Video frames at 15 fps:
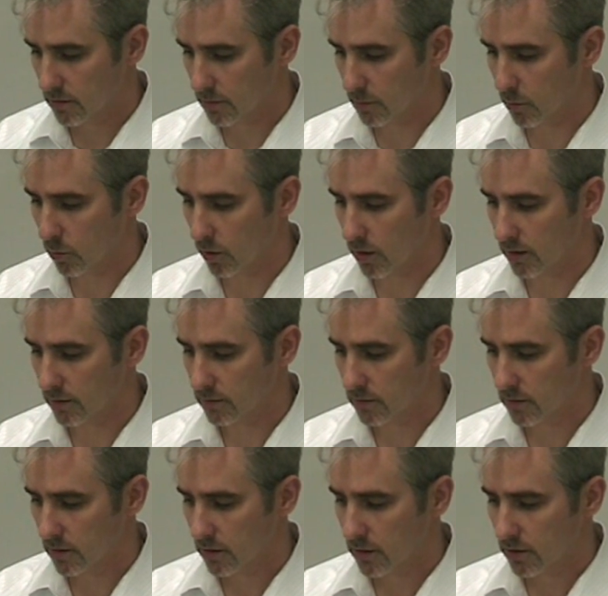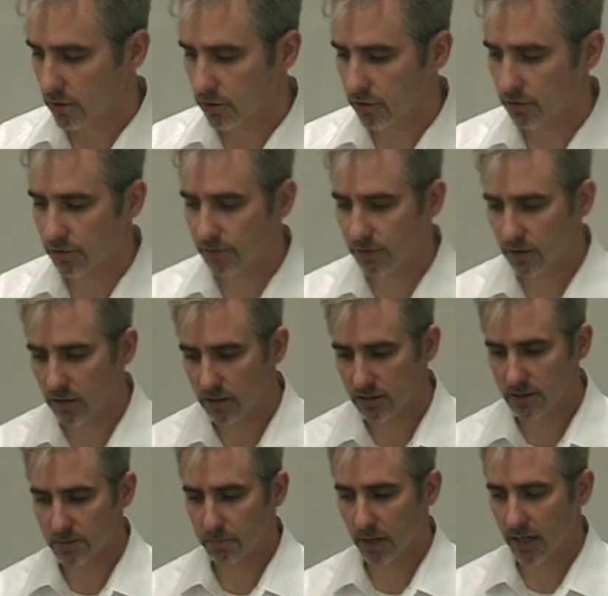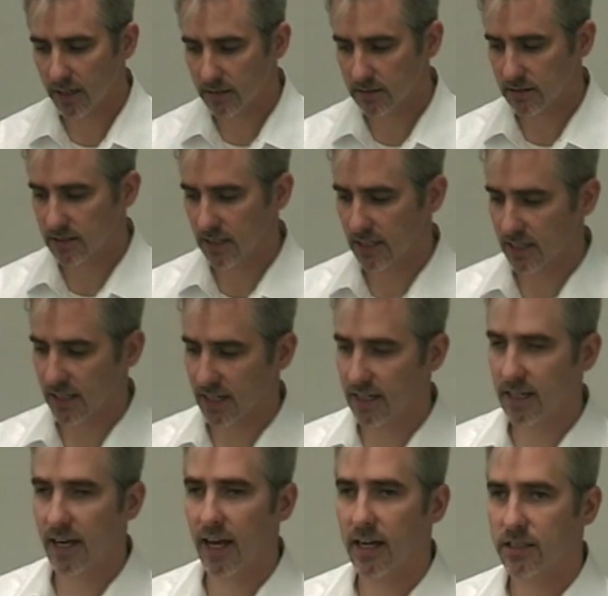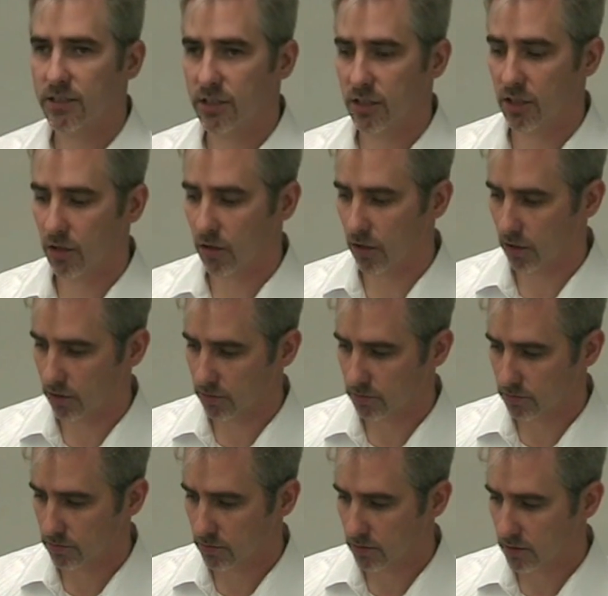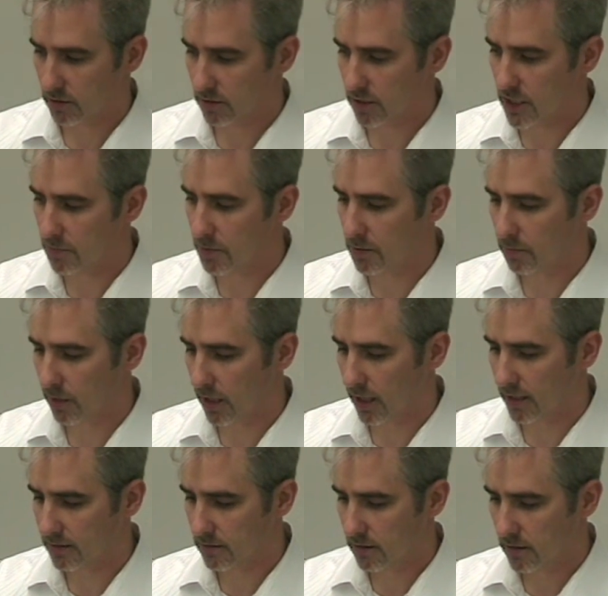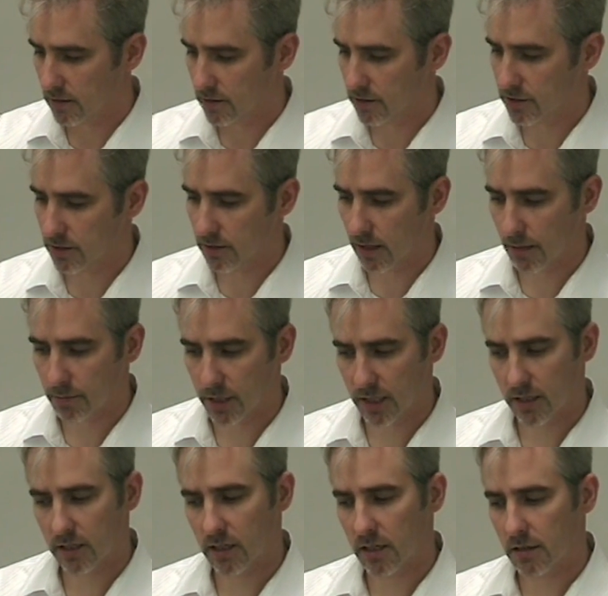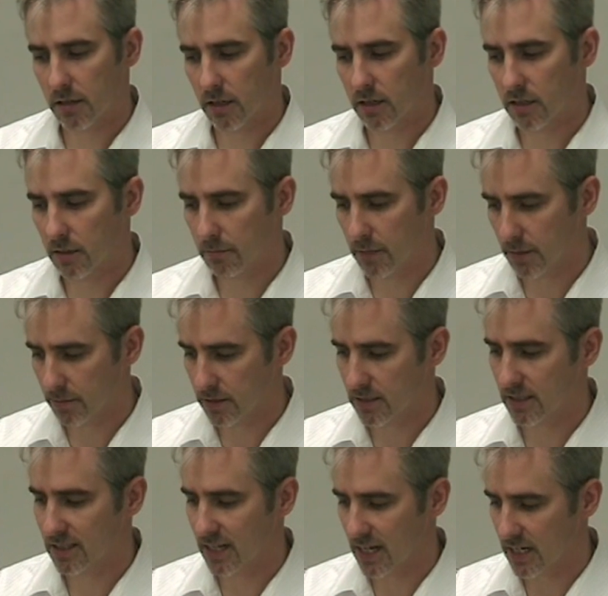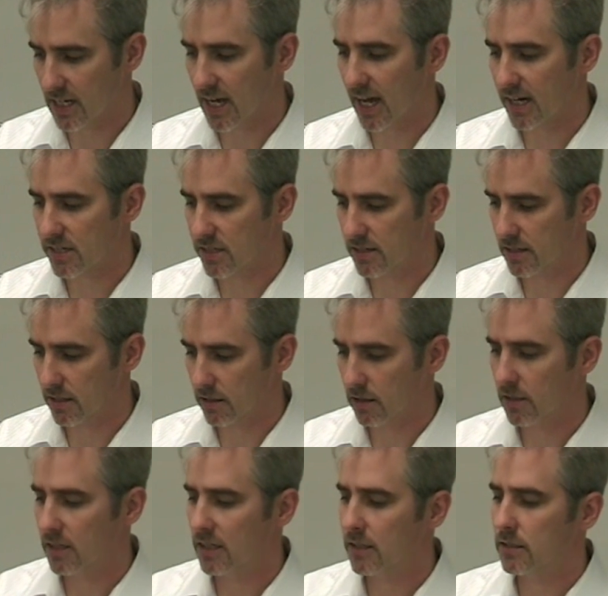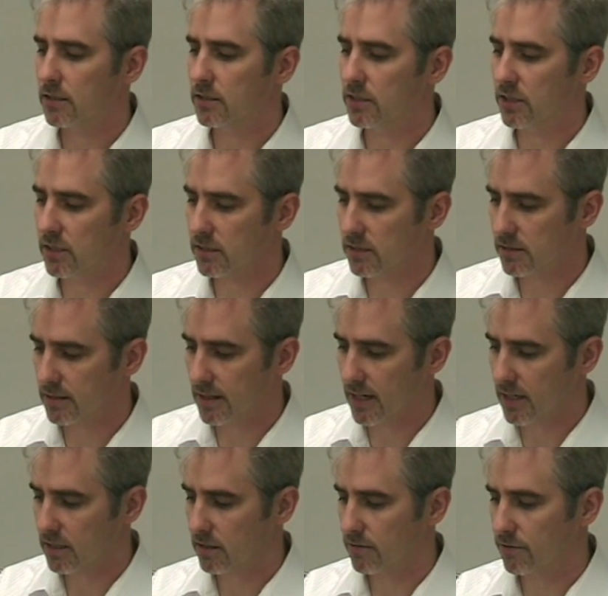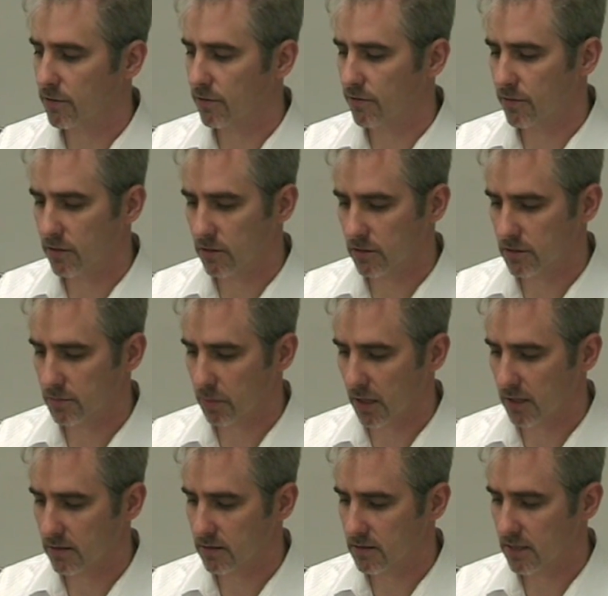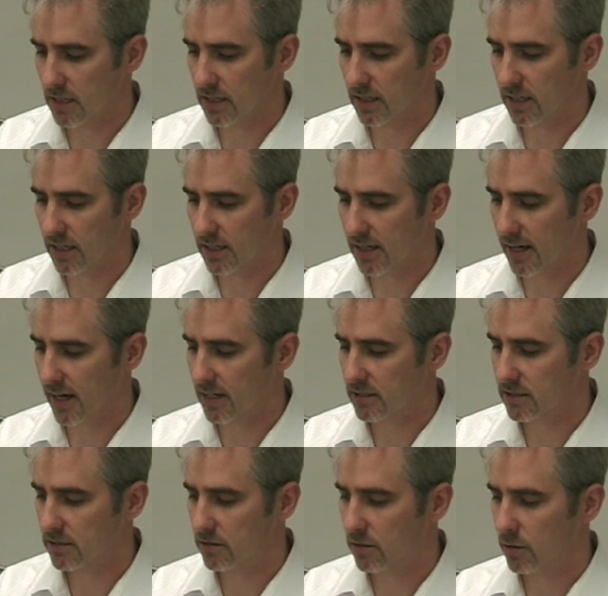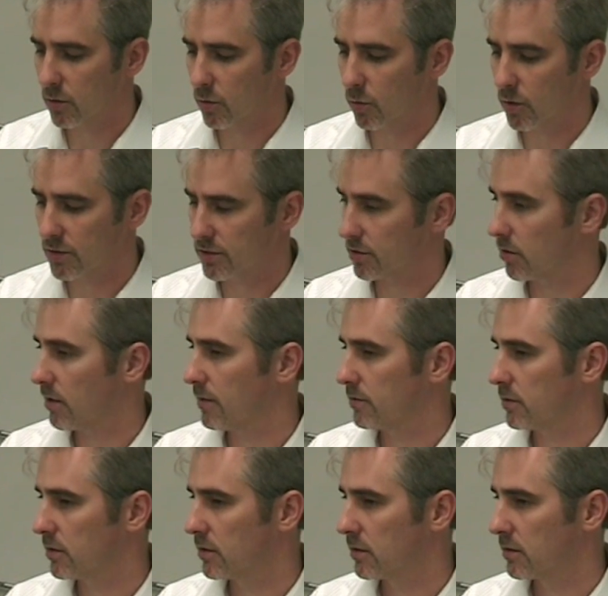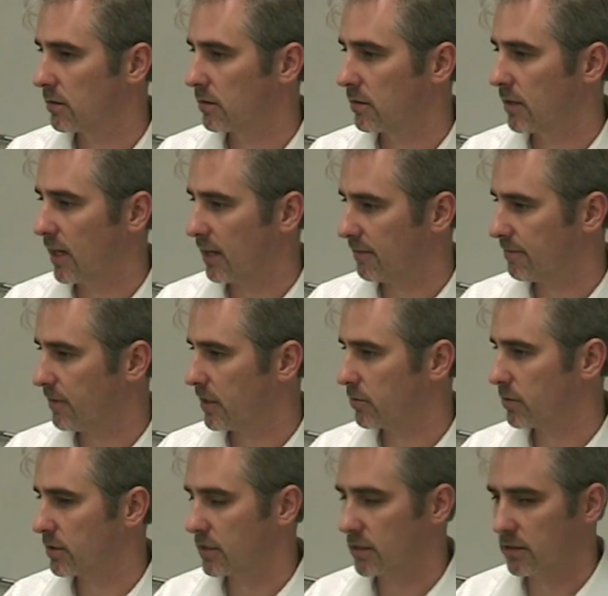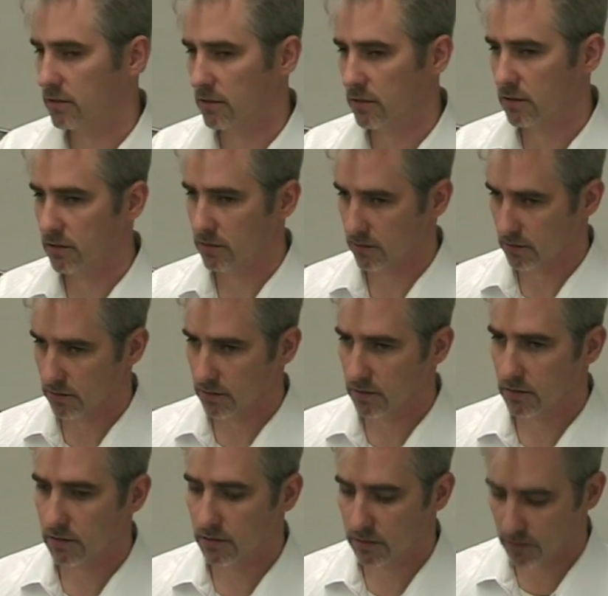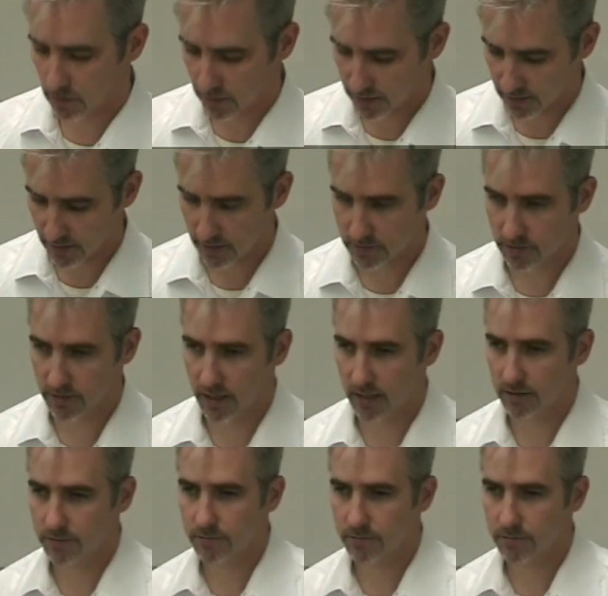Number 1, do you feel inspired to take any action at all? Keep in mind that you're not making a commitment to take action here. Just state if you feel inspired to take any action whatsoever. Have fun with this. Go ahead and answer that.